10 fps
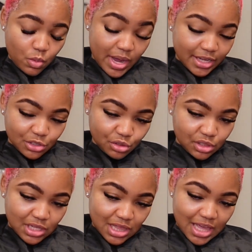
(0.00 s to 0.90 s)
answer
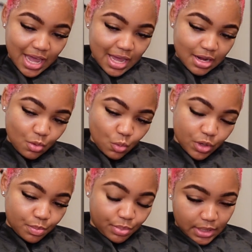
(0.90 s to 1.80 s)
to that
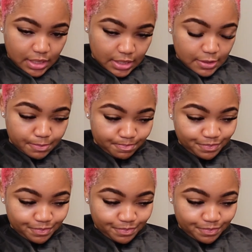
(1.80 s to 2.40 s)
would be,